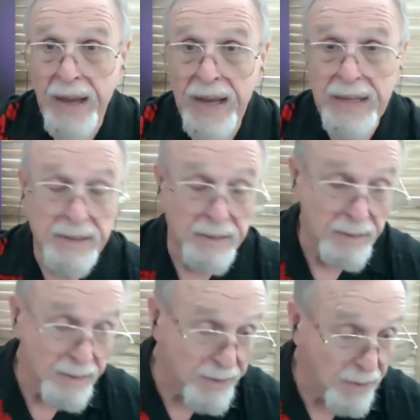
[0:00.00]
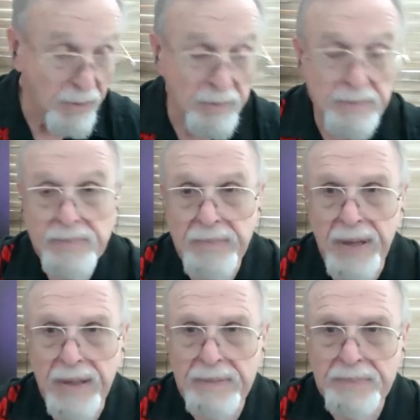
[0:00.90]
And so,
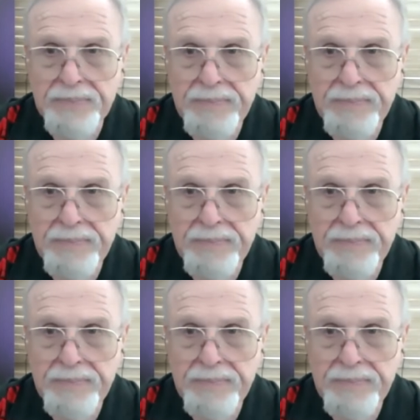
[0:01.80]
um,